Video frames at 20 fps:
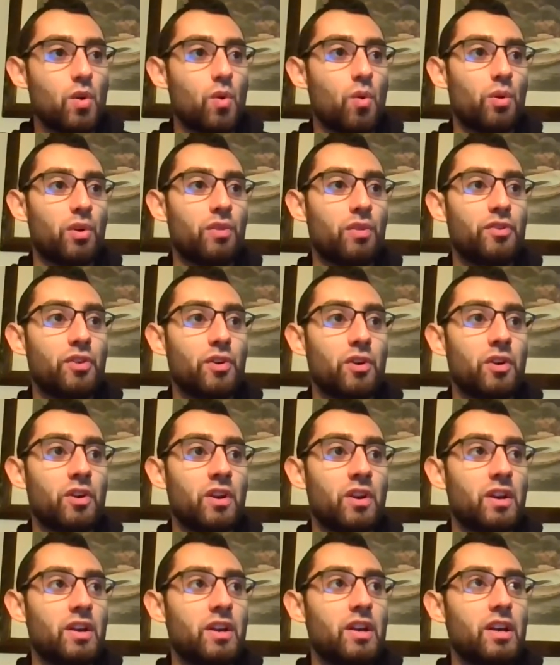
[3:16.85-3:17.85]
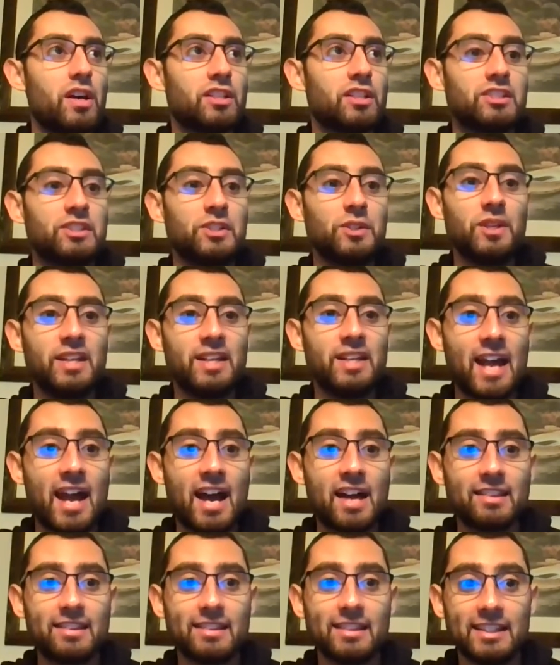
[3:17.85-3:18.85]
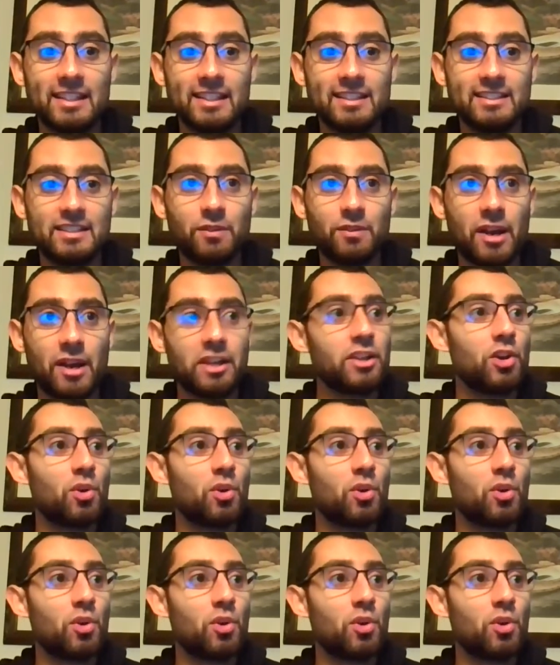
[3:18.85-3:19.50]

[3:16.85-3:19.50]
or if you're a student athlete, right,